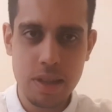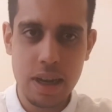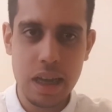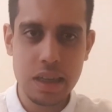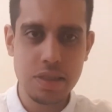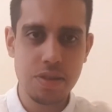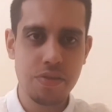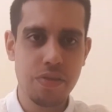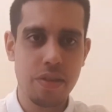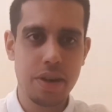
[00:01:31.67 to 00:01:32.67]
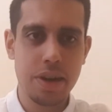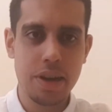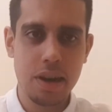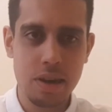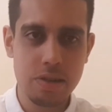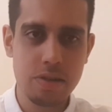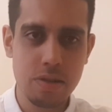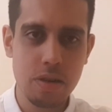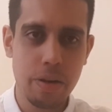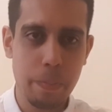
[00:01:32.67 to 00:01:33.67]
The likes of
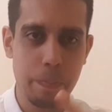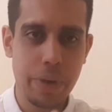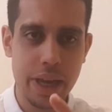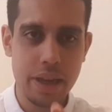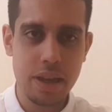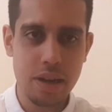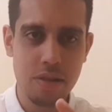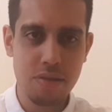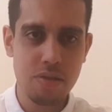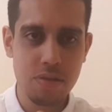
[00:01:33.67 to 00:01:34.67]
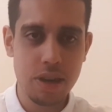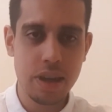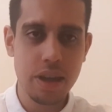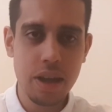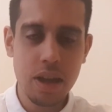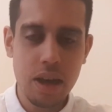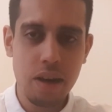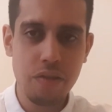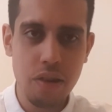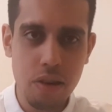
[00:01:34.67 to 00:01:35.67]
Ronaldo, Bale, Rooney
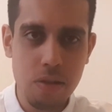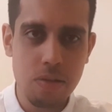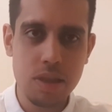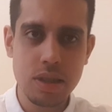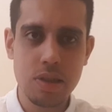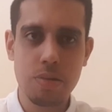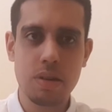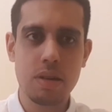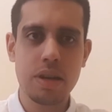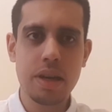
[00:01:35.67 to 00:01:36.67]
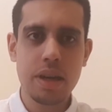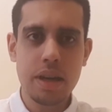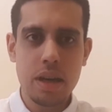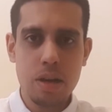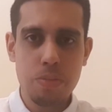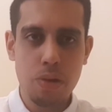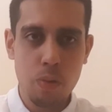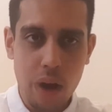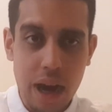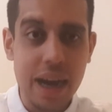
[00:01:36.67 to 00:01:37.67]
have all won this award. But
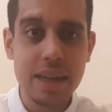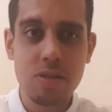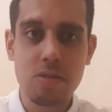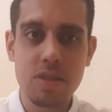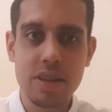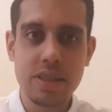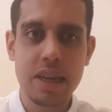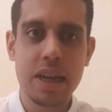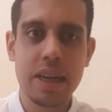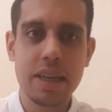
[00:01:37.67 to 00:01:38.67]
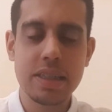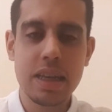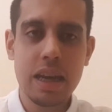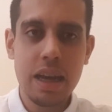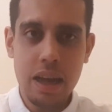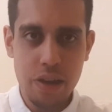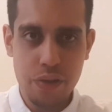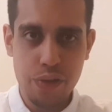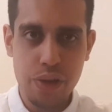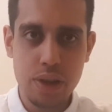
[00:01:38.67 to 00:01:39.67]
what I don't understand is
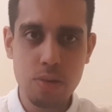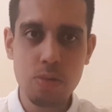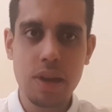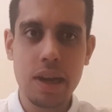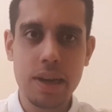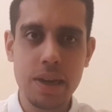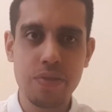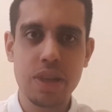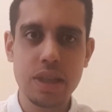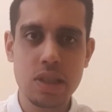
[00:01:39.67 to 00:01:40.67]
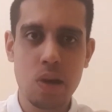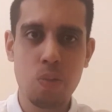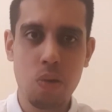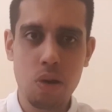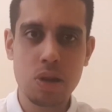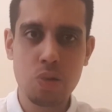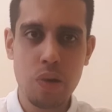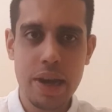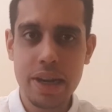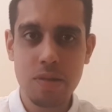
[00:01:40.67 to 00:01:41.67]
if you can give this award to
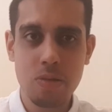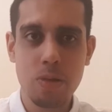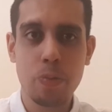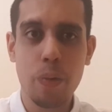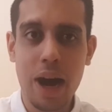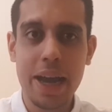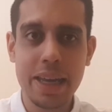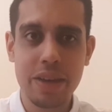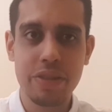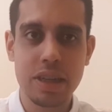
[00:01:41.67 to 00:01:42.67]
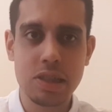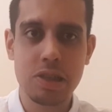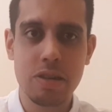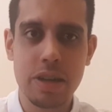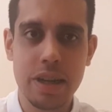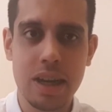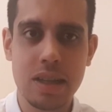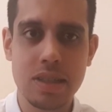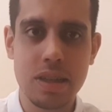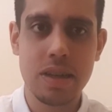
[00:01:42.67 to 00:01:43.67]
anyone, why give it to Jordan
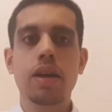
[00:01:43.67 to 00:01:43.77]
Henderson?